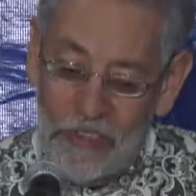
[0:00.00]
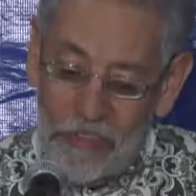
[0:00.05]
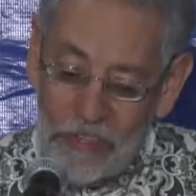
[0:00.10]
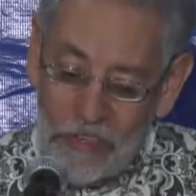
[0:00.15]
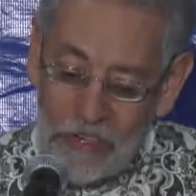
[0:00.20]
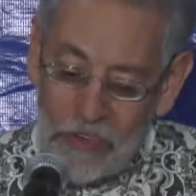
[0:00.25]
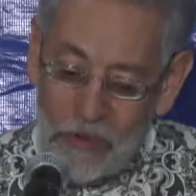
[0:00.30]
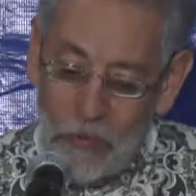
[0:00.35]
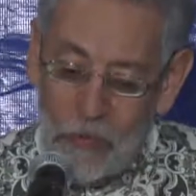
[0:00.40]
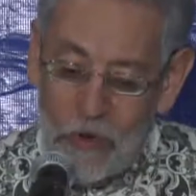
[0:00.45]
other
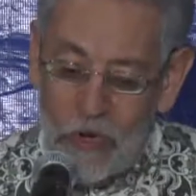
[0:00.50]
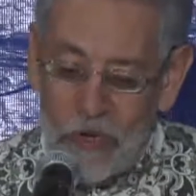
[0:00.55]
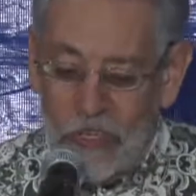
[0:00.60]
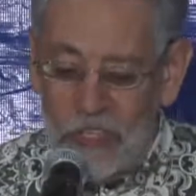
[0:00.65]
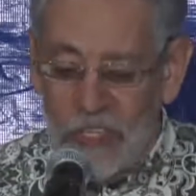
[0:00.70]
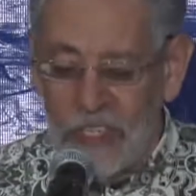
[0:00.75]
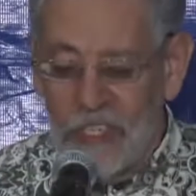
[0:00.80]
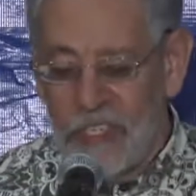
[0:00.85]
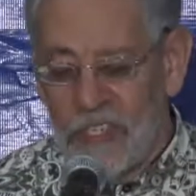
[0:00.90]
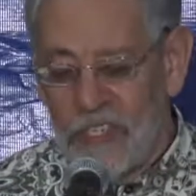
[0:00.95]

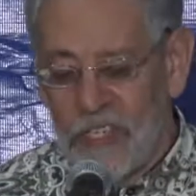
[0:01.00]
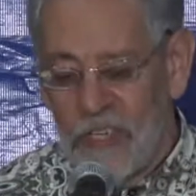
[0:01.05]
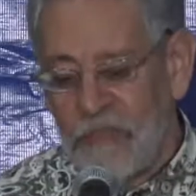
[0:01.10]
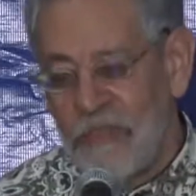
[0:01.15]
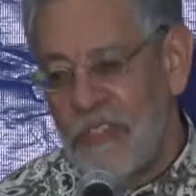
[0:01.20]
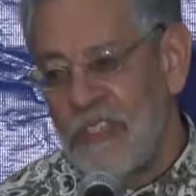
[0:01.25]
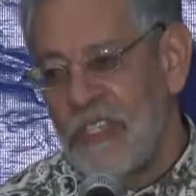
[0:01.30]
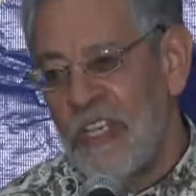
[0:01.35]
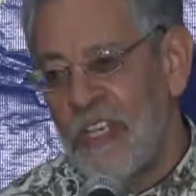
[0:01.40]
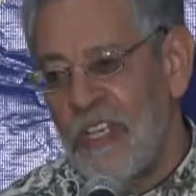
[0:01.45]
awardees
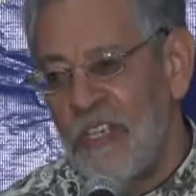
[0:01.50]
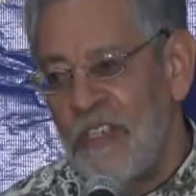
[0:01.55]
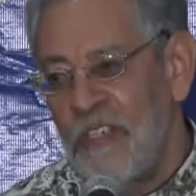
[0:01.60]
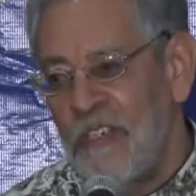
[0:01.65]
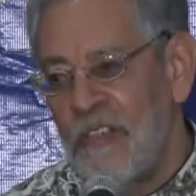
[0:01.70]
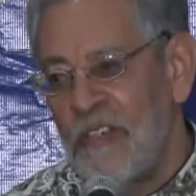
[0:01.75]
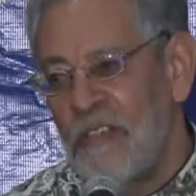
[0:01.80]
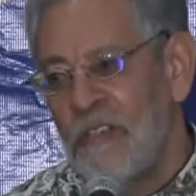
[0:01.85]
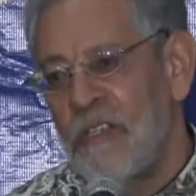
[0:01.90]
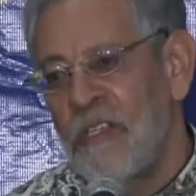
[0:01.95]
have
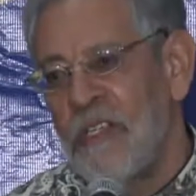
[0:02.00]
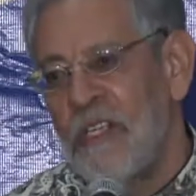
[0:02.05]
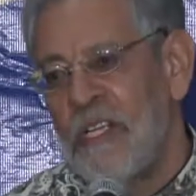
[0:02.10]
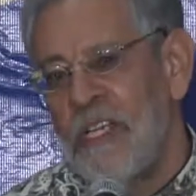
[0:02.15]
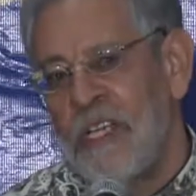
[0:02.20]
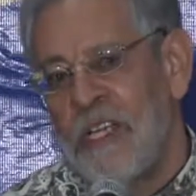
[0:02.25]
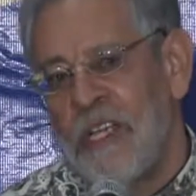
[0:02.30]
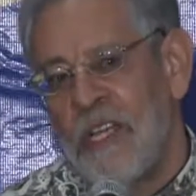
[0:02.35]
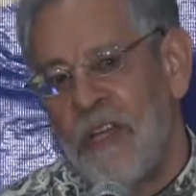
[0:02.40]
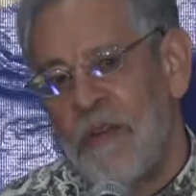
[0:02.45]
said,
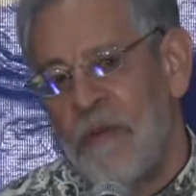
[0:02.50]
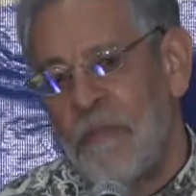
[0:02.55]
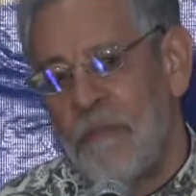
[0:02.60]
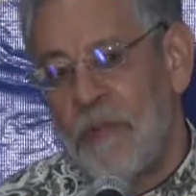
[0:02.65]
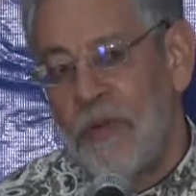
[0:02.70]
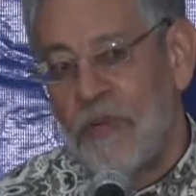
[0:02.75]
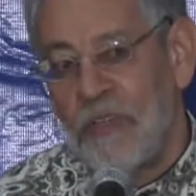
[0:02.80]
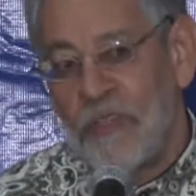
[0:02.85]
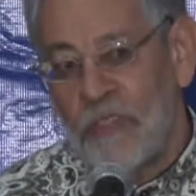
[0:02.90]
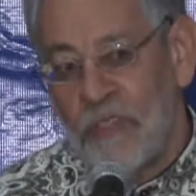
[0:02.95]

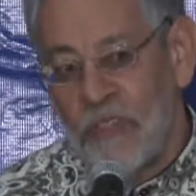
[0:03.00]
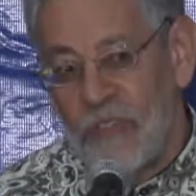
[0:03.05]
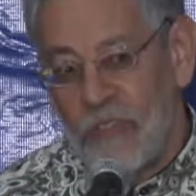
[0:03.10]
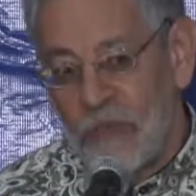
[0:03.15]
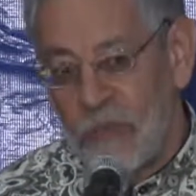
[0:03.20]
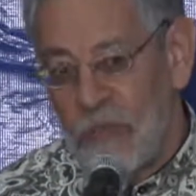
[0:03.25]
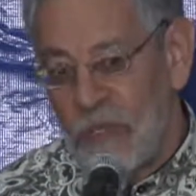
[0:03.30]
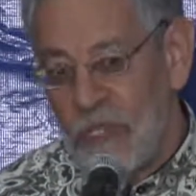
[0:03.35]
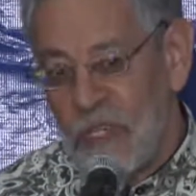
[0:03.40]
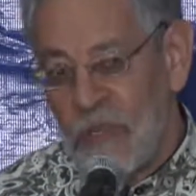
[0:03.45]

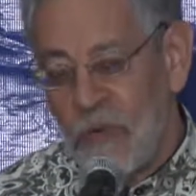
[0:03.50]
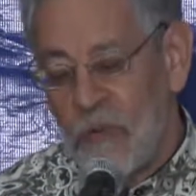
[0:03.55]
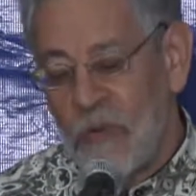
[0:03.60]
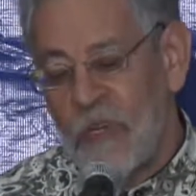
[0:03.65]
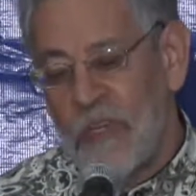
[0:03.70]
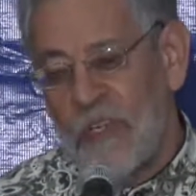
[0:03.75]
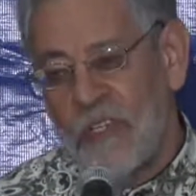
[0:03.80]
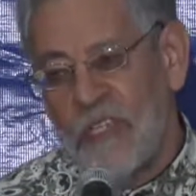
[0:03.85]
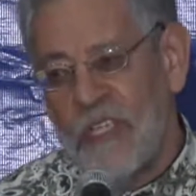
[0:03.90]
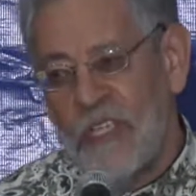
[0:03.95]
persons being
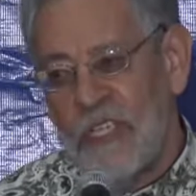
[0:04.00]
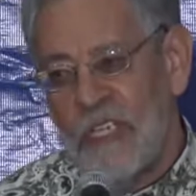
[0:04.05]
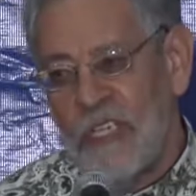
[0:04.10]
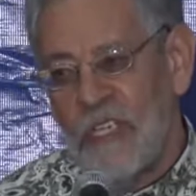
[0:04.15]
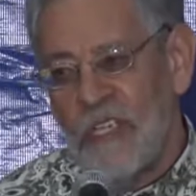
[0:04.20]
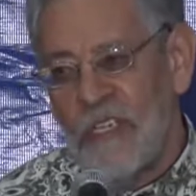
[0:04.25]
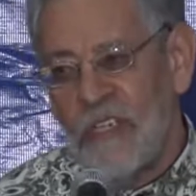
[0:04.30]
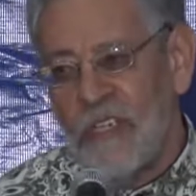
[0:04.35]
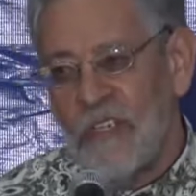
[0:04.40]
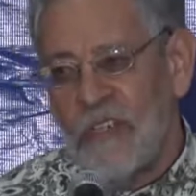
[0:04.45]
awarded
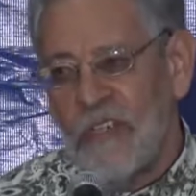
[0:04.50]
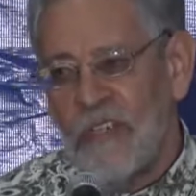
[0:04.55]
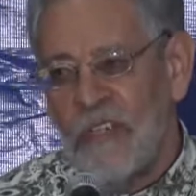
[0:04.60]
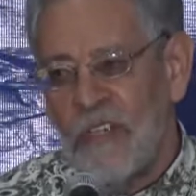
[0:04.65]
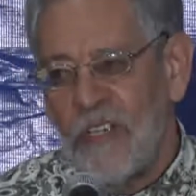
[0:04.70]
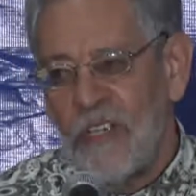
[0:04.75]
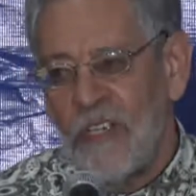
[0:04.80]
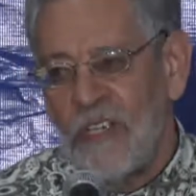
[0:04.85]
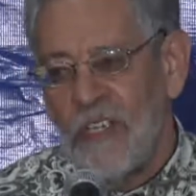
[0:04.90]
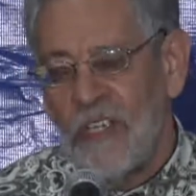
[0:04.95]
here
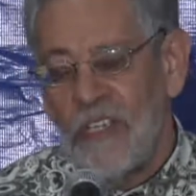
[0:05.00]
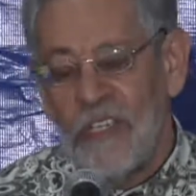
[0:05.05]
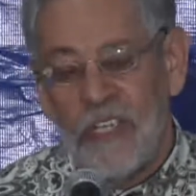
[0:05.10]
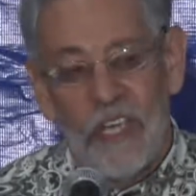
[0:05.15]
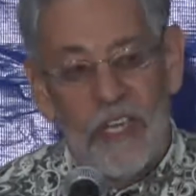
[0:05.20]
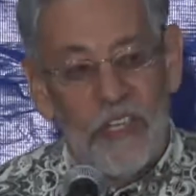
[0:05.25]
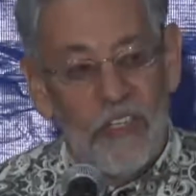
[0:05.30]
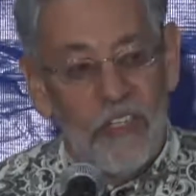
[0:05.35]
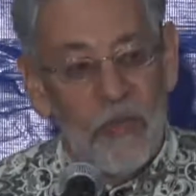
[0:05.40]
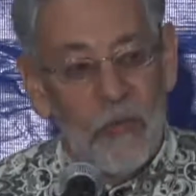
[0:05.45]

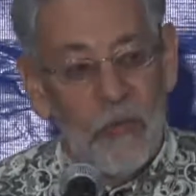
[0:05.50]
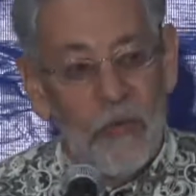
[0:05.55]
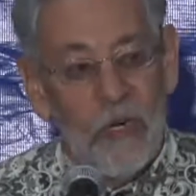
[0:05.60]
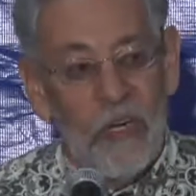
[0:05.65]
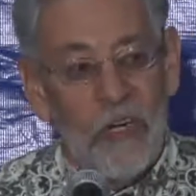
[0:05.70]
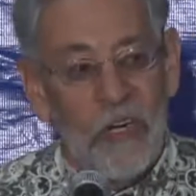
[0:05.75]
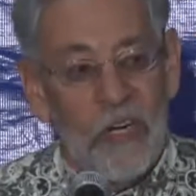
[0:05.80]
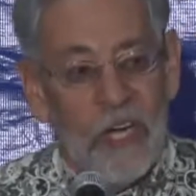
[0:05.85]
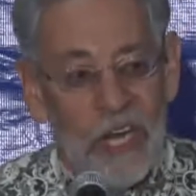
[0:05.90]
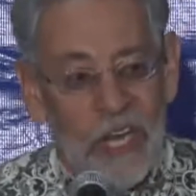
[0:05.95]
tend to
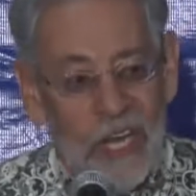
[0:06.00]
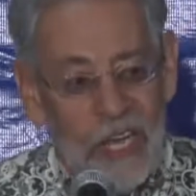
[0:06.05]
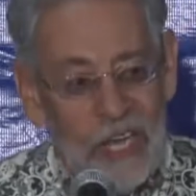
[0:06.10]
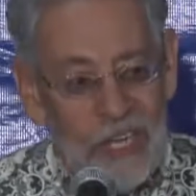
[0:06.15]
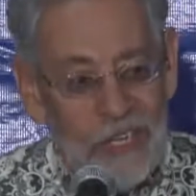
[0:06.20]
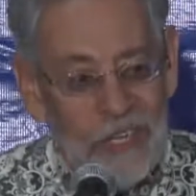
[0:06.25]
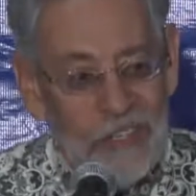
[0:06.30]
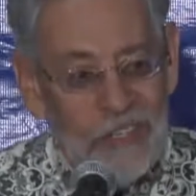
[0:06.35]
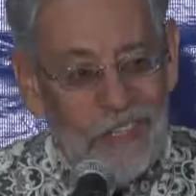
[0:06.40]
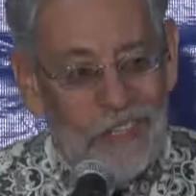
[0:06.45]
work
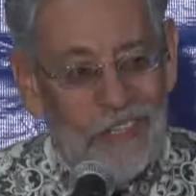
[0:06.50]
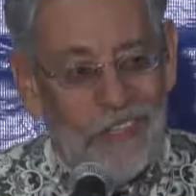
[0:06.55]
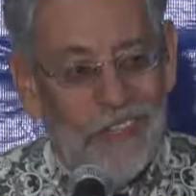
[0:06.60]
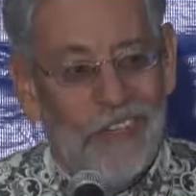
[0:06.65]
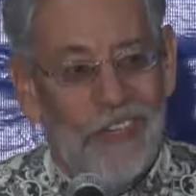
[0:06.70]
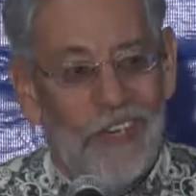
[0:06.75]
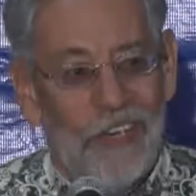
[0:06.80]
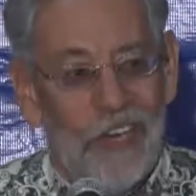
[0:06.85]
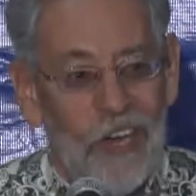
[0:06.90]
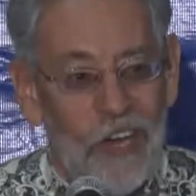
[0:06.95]
hard,
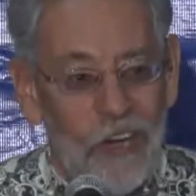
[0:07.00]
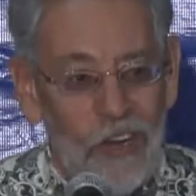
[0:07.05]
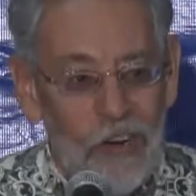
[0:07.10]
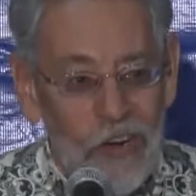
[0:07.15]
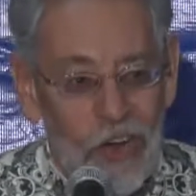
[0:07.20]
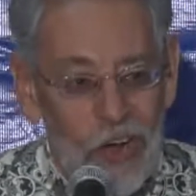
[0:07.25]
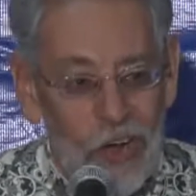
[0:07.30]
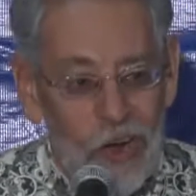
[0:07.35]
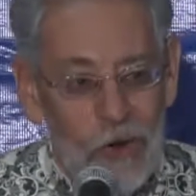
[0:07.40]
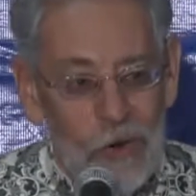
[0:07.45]

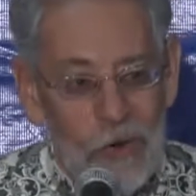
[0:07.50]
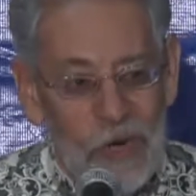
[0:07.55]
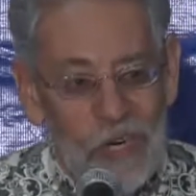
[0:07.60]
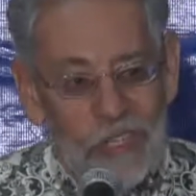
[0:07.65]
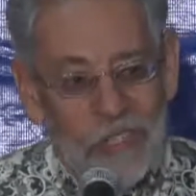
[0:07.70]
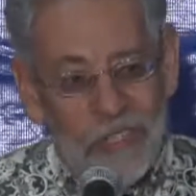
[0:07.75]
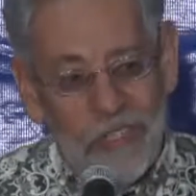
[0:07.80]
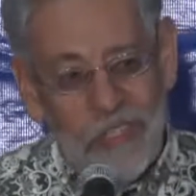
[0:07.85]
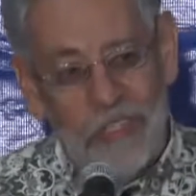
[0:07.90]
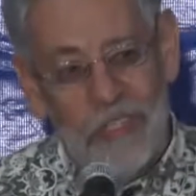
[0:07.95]
long
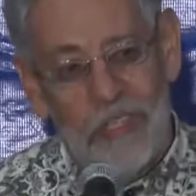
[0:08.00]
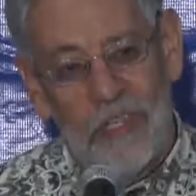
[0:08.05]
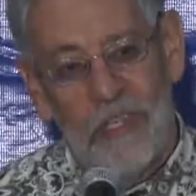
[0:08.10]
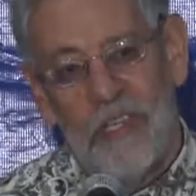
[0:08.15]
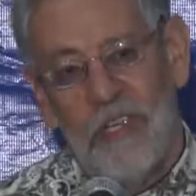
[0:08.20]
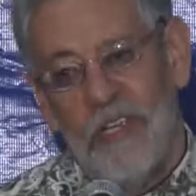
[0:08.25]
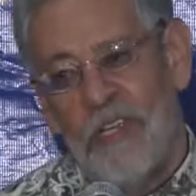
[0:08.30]
hours,